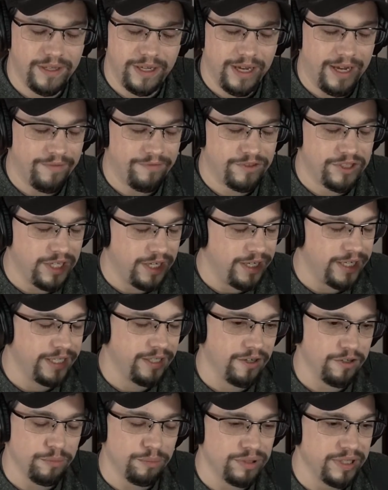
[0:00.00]
I've done,
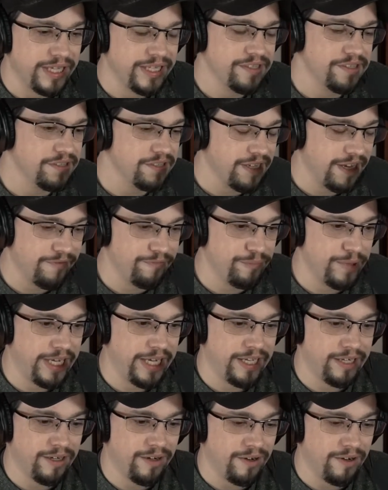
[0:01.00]
all the places I've been,